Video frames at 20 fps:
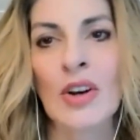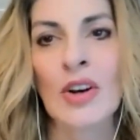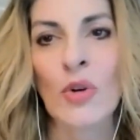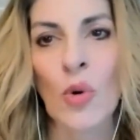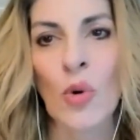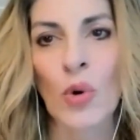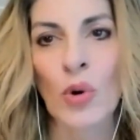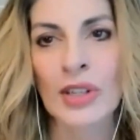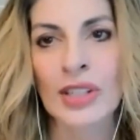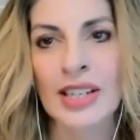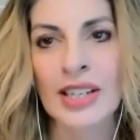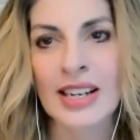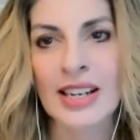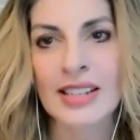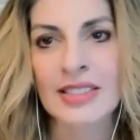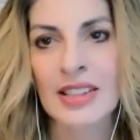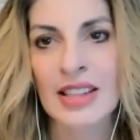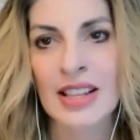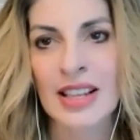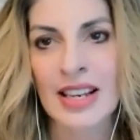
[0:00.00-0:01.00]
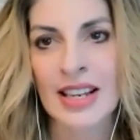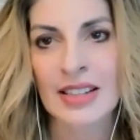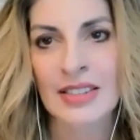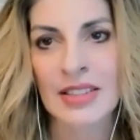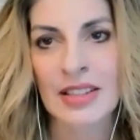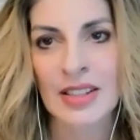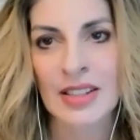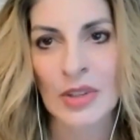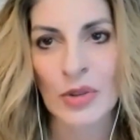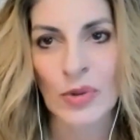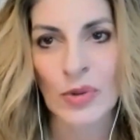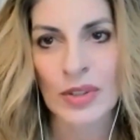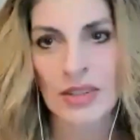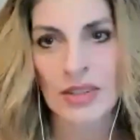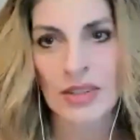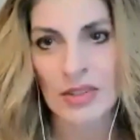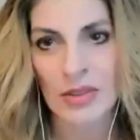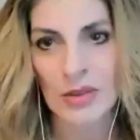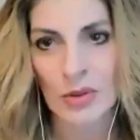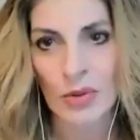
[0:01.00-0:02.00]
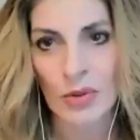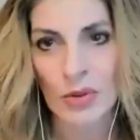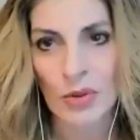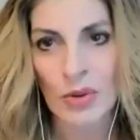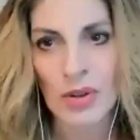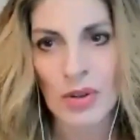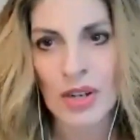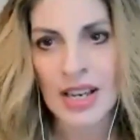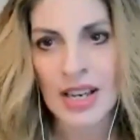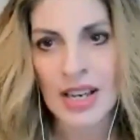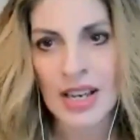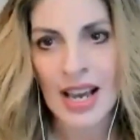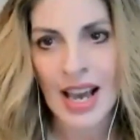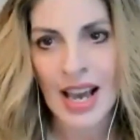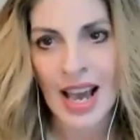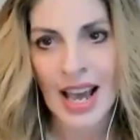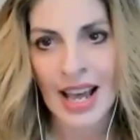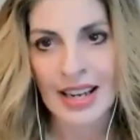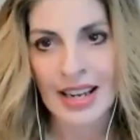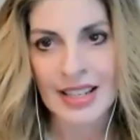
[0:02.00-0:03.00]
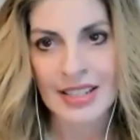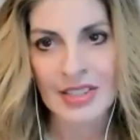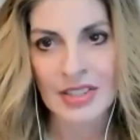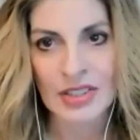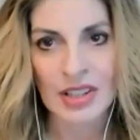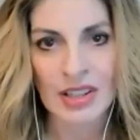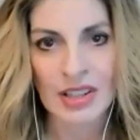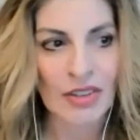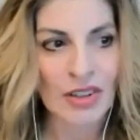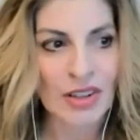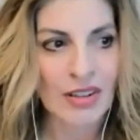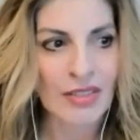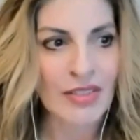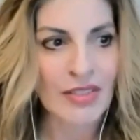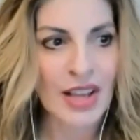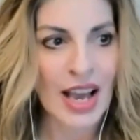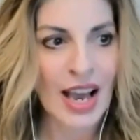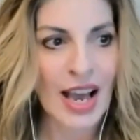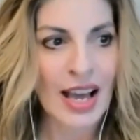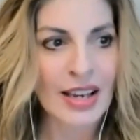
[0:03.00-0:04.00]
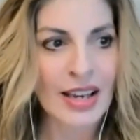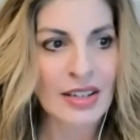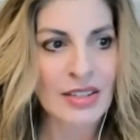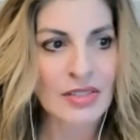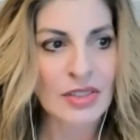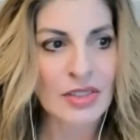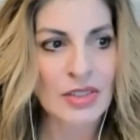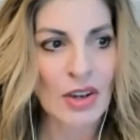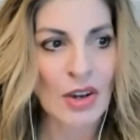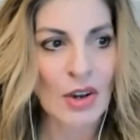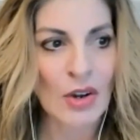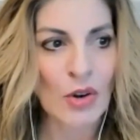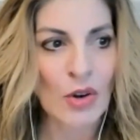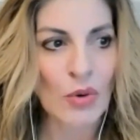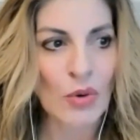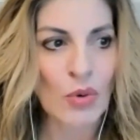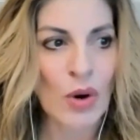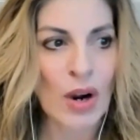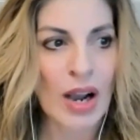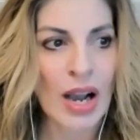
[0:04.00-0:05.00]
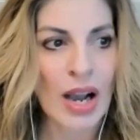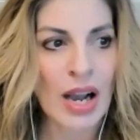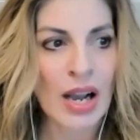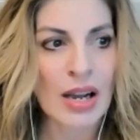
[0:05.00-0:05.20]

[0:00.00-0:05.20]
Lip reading: organized things that you can do at each level of that? So